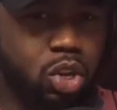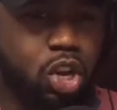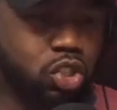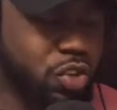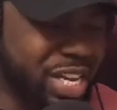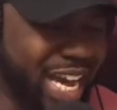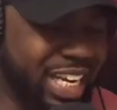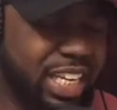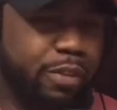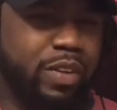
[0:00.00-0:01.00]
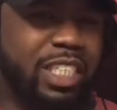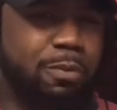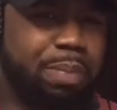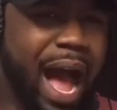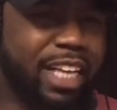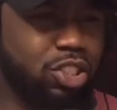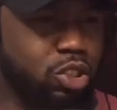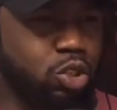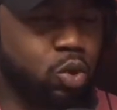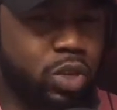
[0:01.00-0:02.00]
So you kind of live in this box and you
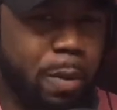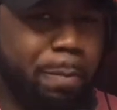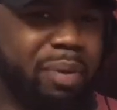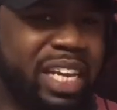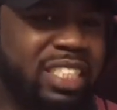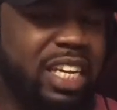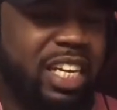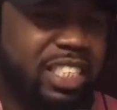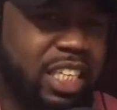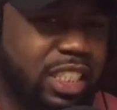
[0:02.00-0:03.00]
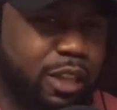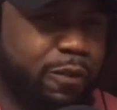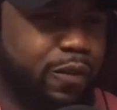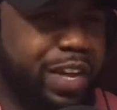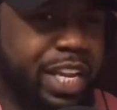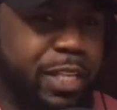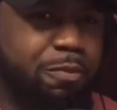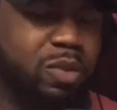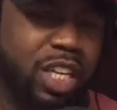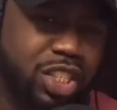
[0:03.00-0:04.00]
do your best just to fit
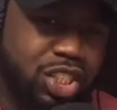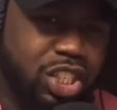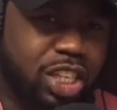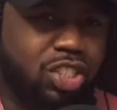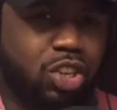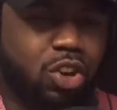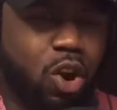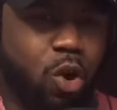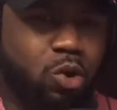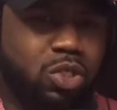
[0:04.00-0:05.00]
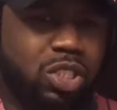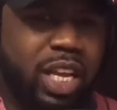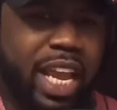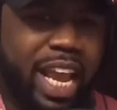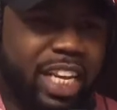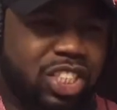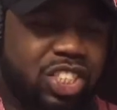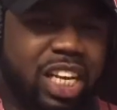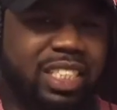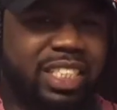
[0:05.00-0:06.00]
in, just to coast, and
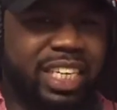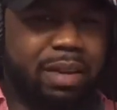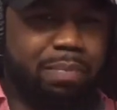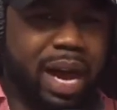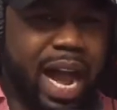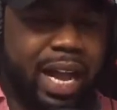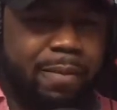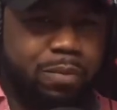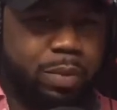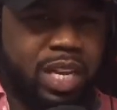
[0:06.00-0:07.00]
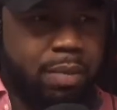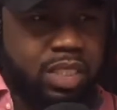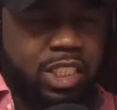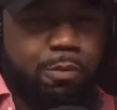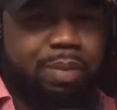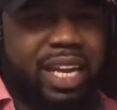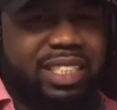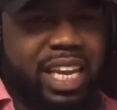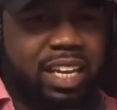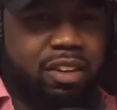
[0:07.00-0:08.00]
just to get by. You become a
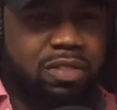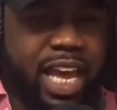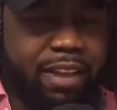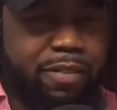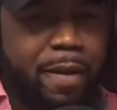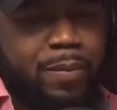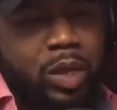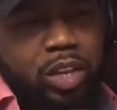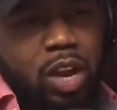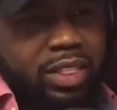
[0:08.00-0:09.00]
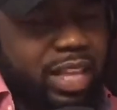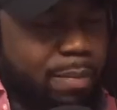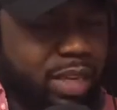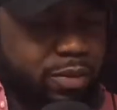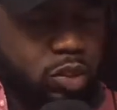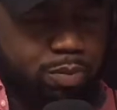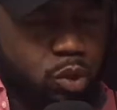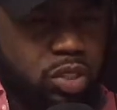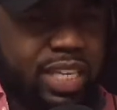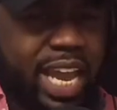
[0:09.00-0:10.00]
spectator of life. You know, I believe it was
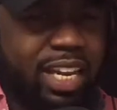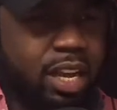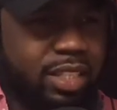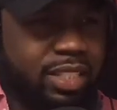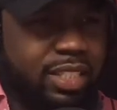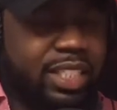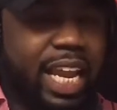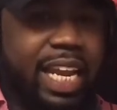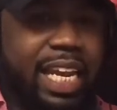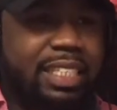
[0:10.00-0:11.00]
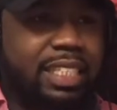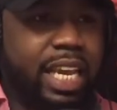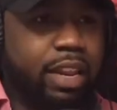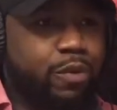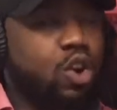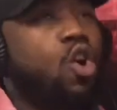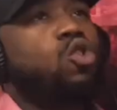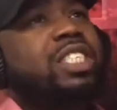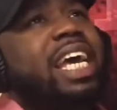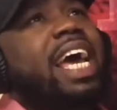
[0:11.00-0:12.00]
Bruce Lee had a saying that said, if you
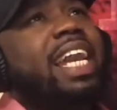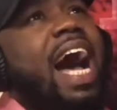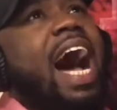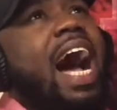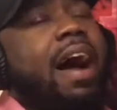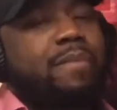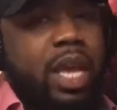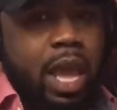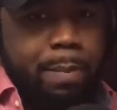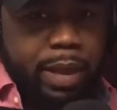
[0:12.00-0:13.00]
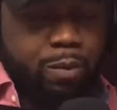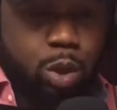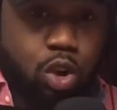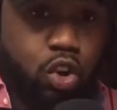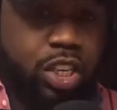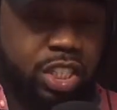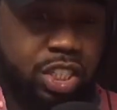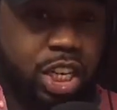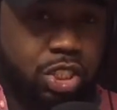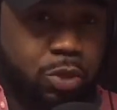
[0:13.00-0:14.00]
hold your head high, people are going to
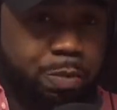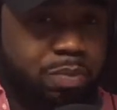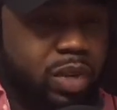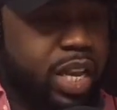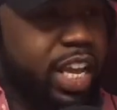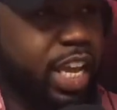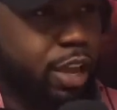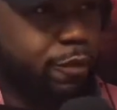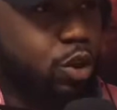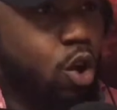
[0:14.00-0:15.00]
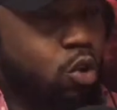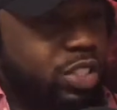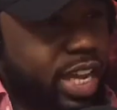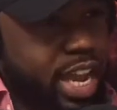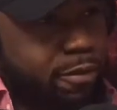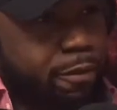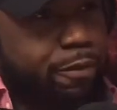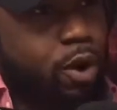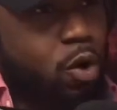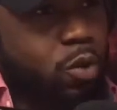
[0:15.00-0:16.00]
judge you. If you hold your head
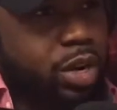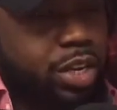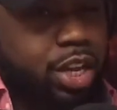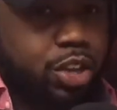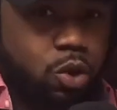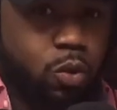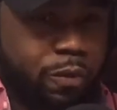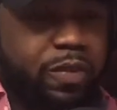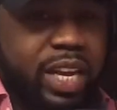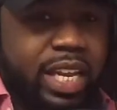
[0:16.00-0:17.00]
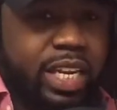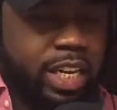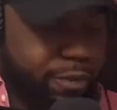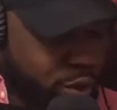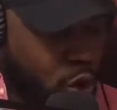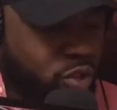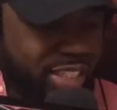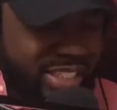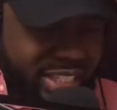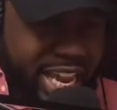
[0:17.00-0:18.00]
forward, you will fit in. And if you hold
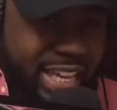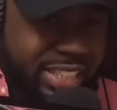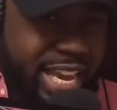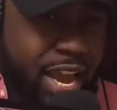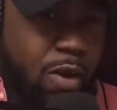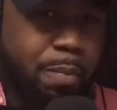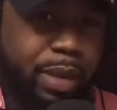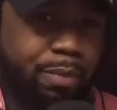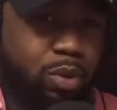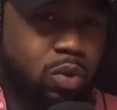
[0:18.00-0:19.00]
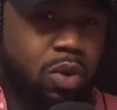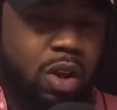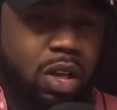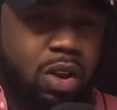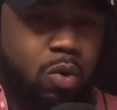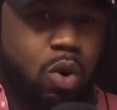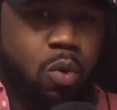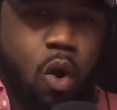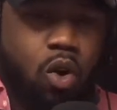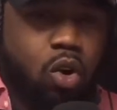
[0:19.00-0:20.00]
your head down, people will
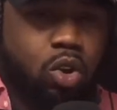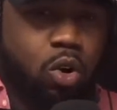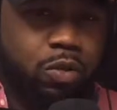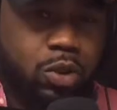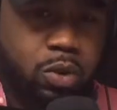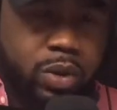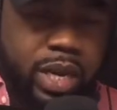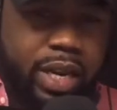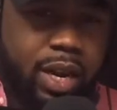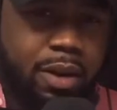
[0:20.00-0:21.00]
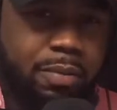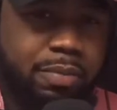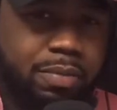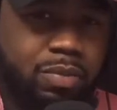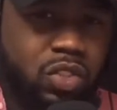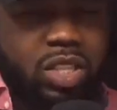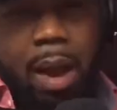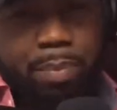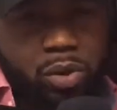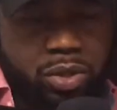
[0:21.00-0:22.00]
walk all over you and
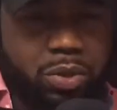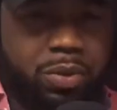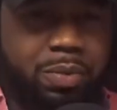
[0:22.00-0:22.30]
stomp on you.